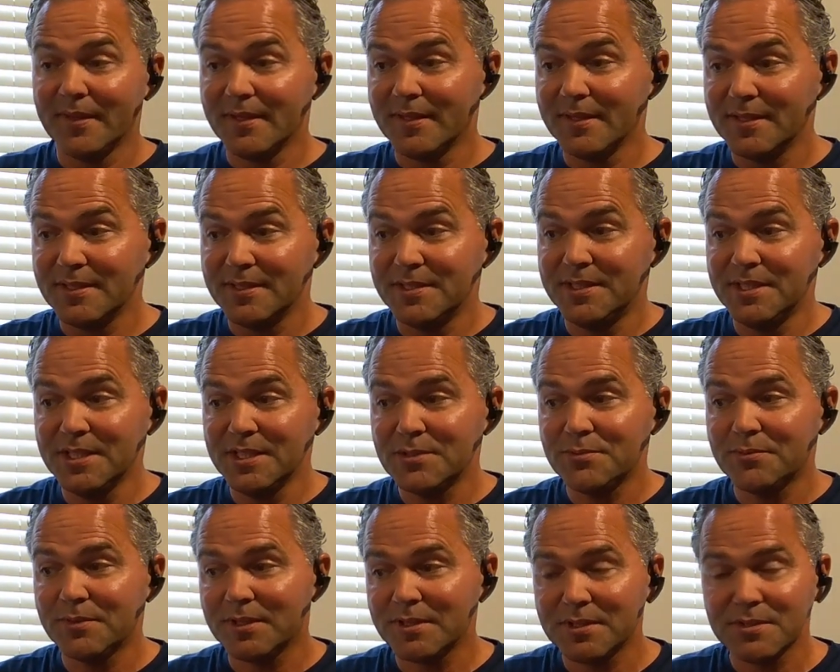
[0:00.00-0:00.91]
This
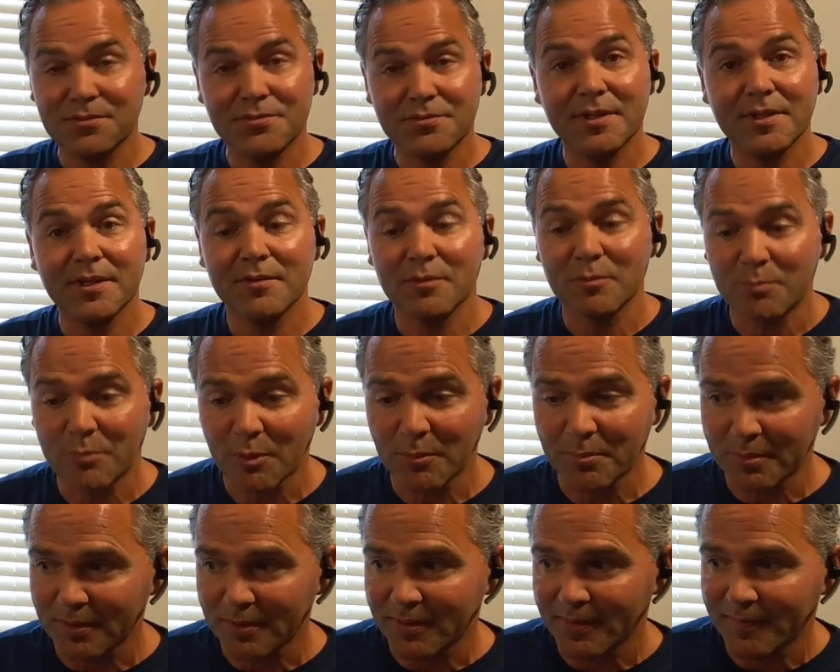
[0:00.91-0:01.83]
one is very
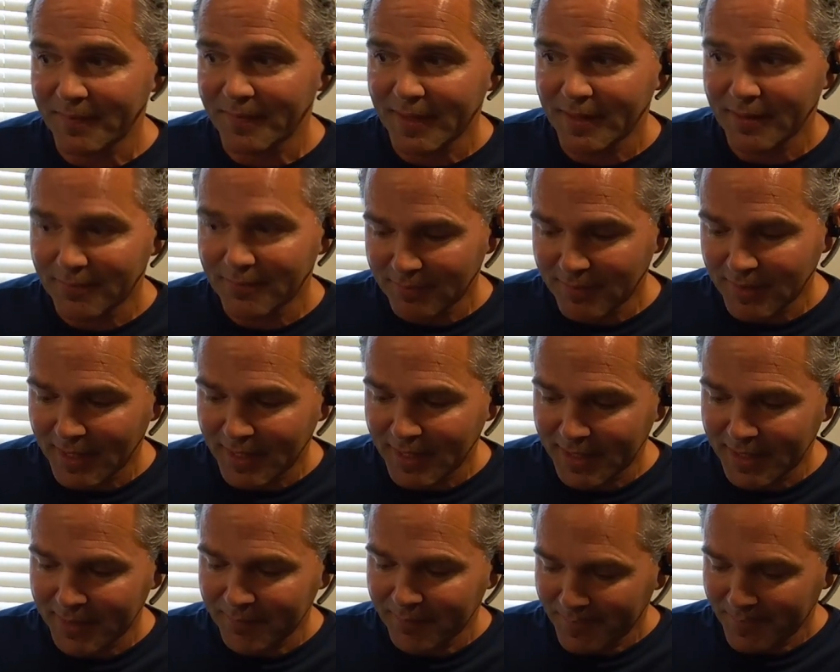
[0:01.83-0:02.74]
popular. And
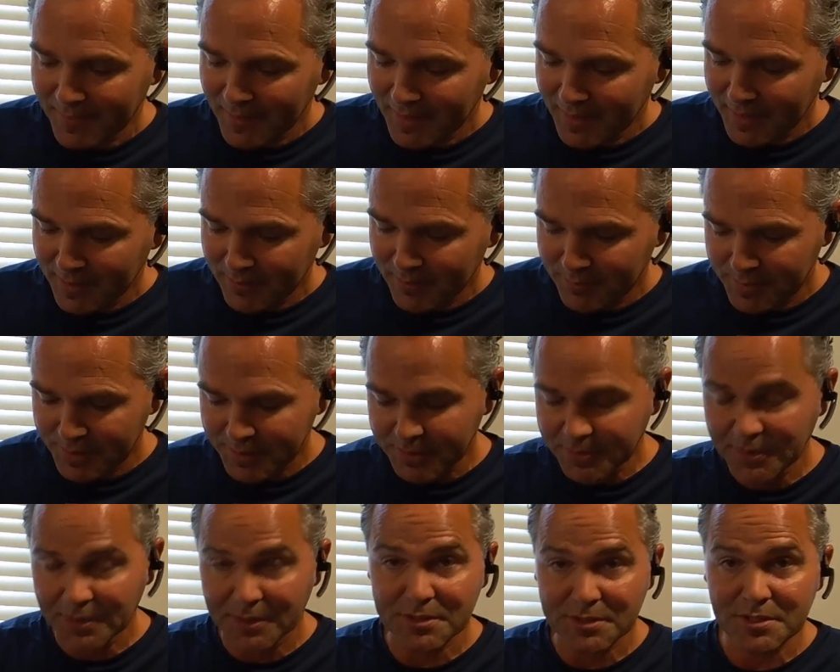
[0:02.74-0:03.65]
why?
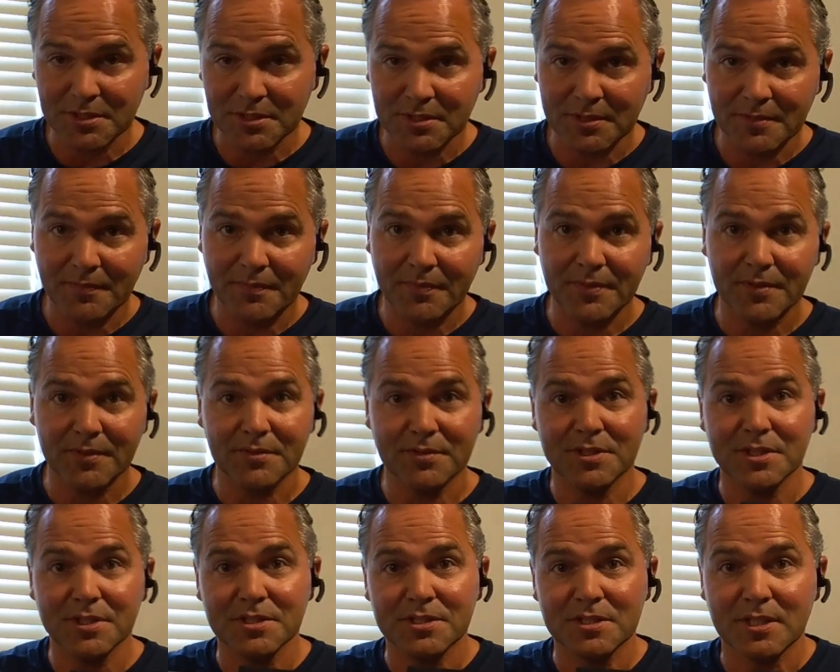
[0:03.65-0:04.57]
Because you
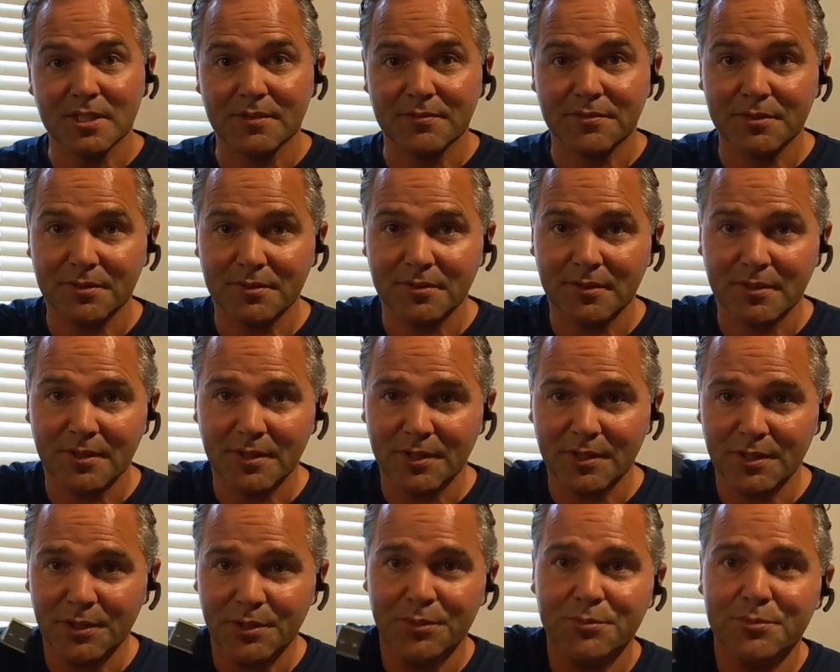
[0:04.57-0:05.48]
just have your
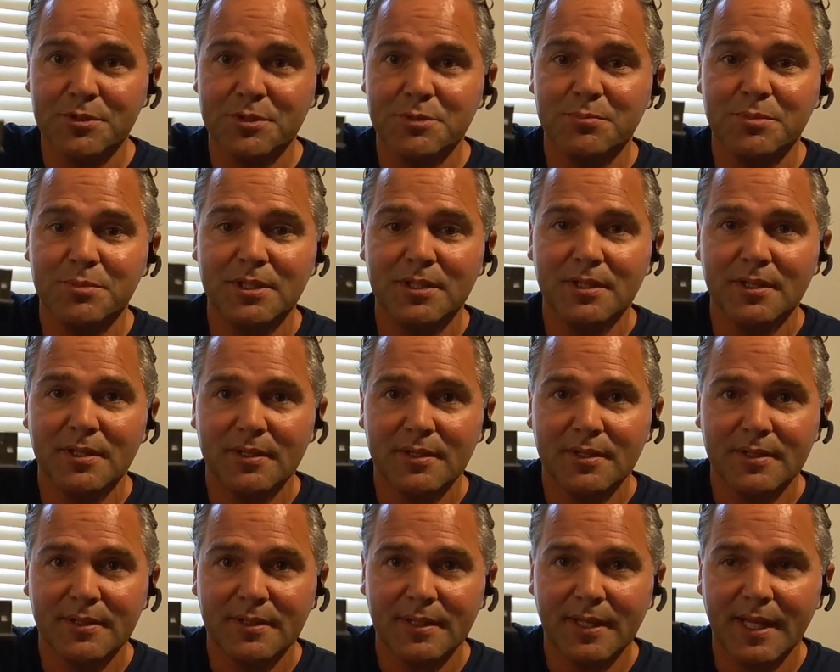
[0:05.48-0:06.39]

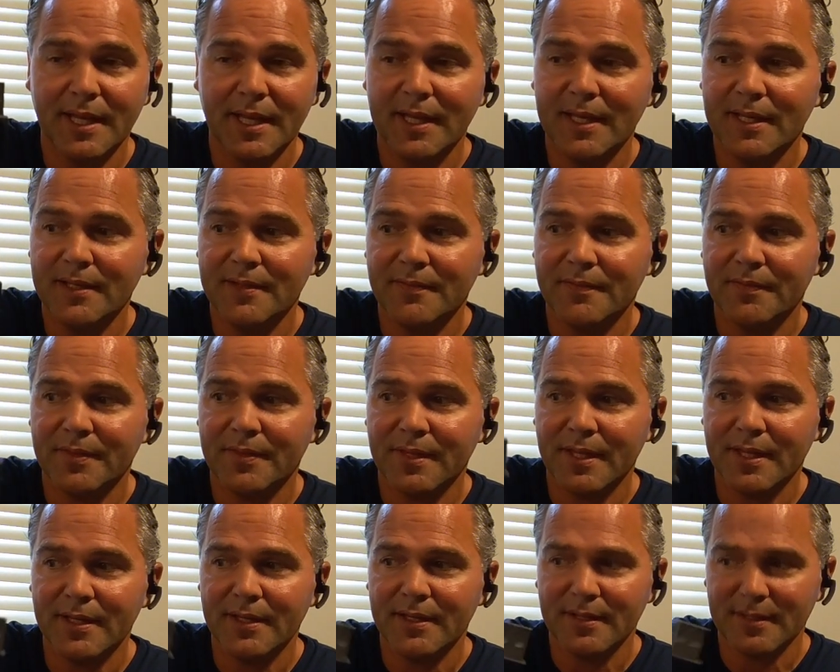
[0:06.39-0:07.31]
USB-A
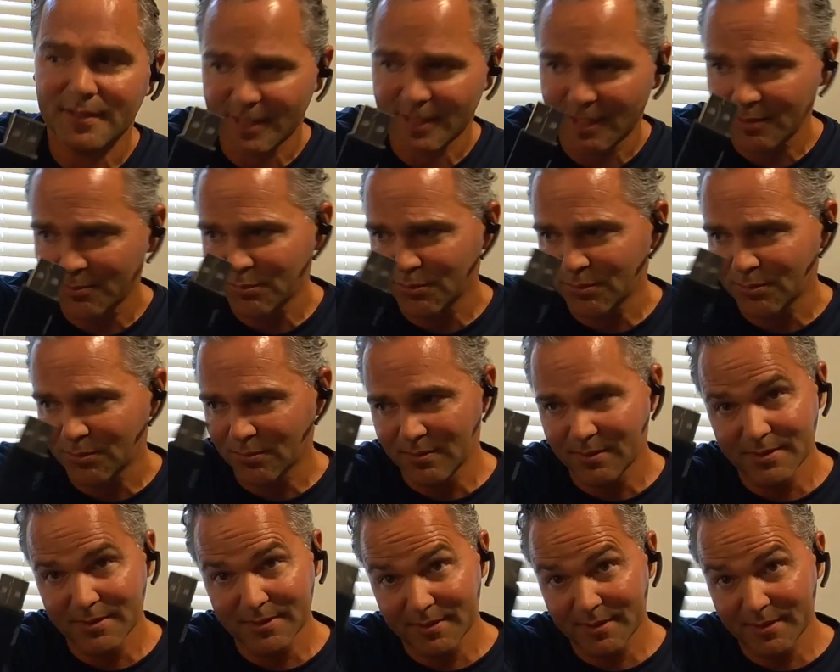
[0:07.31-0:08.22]
cable
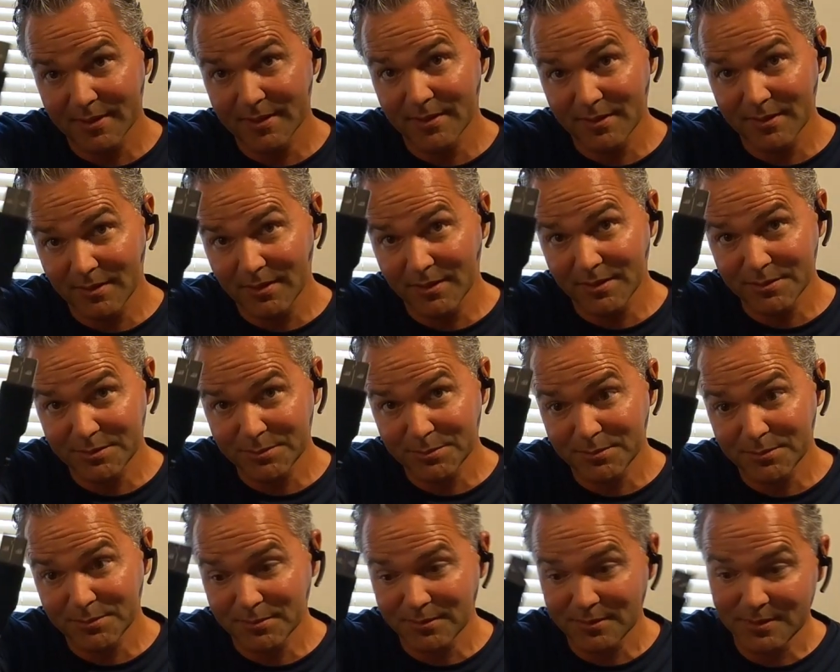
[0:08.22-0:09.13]

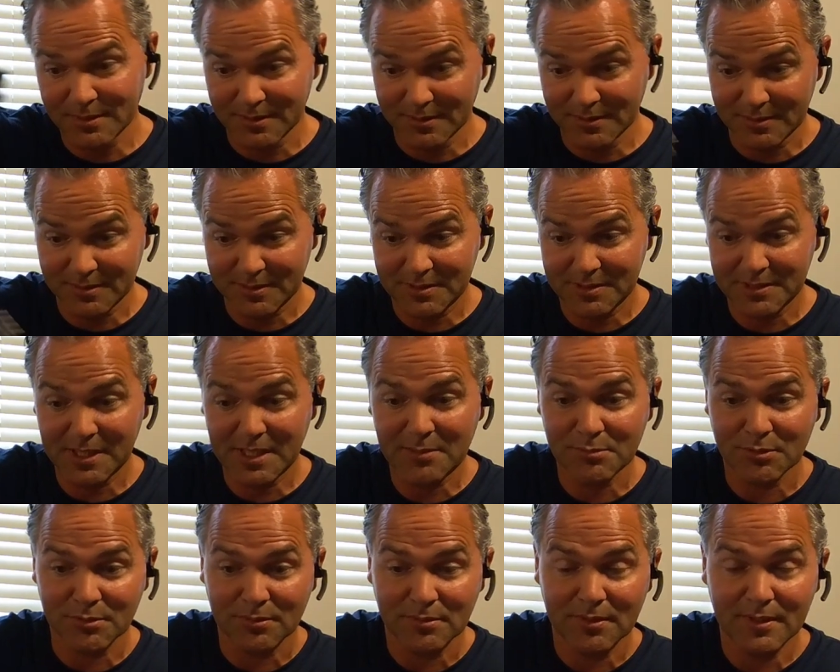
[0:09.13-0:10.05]
onto the
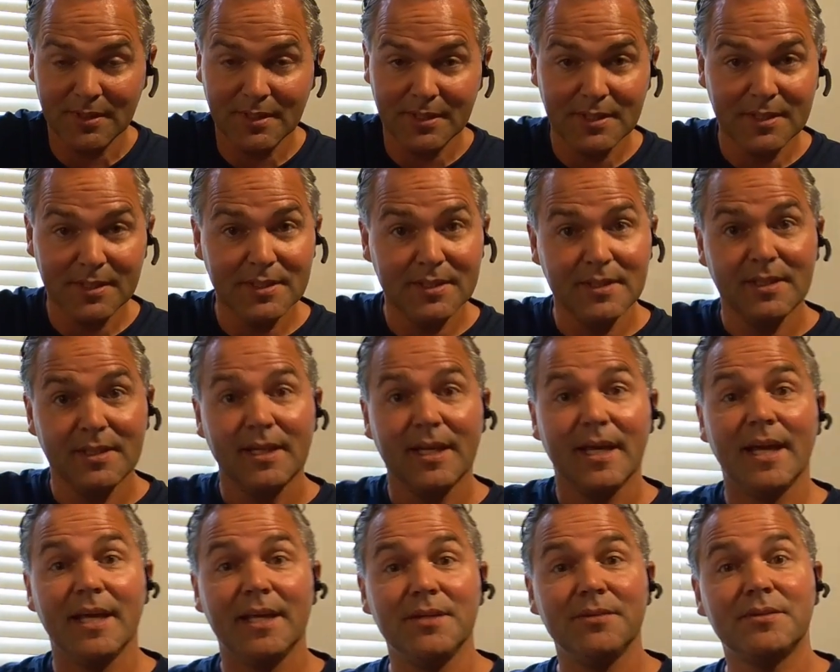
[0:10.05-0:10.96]
table,
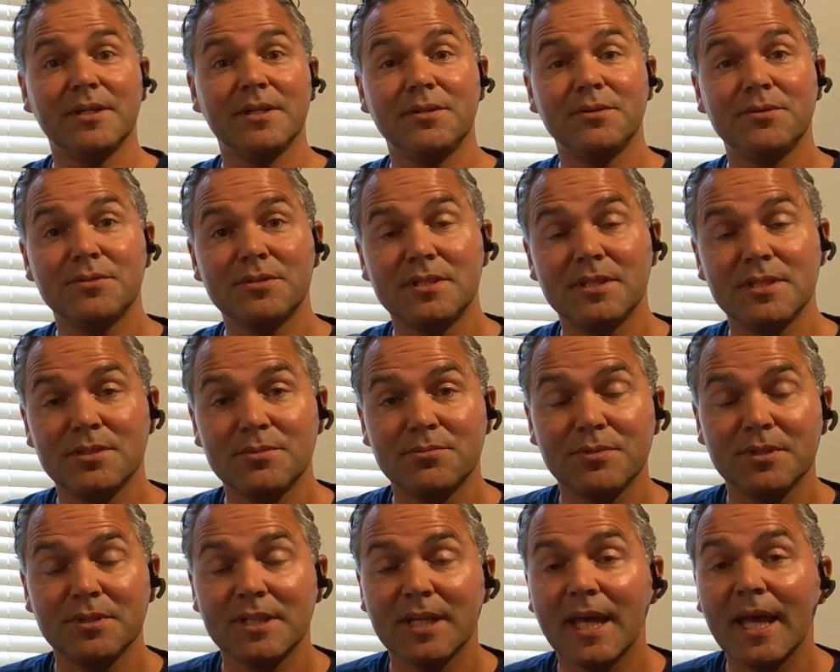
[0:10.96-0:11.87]
and you can use this
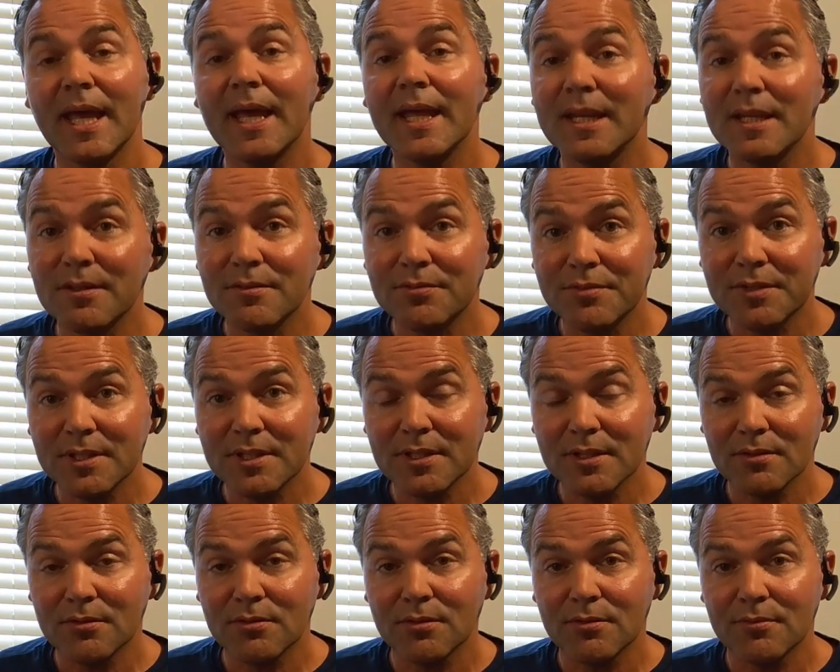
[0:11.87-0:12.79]
with any
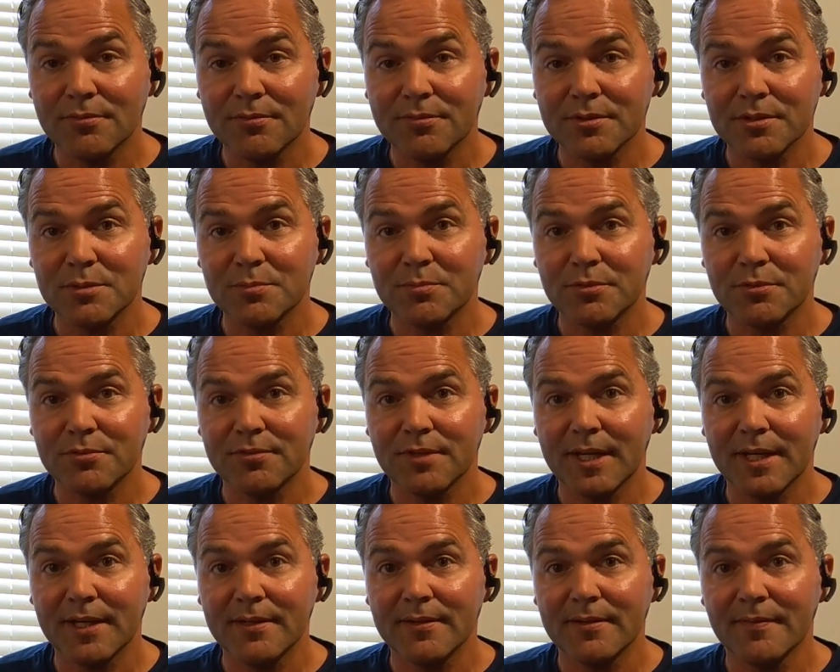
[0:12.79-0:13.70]
video conference
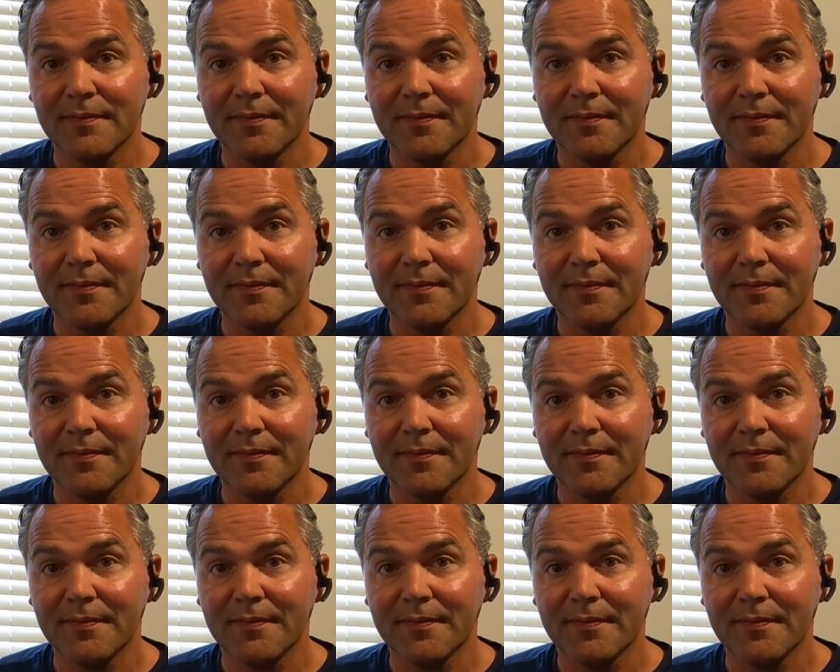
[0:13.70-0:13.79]
provider.